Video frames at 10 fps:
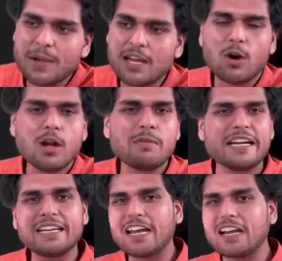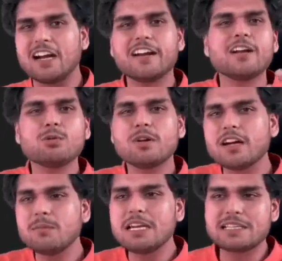call might take
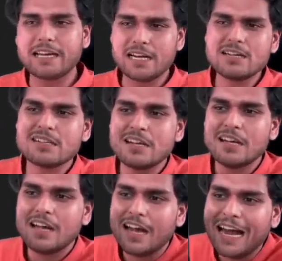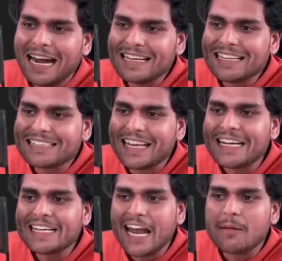100-200 milliseconds, and this
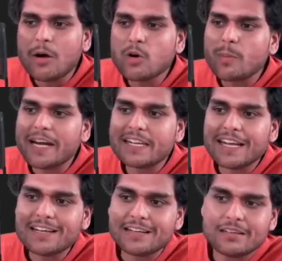set timeout might take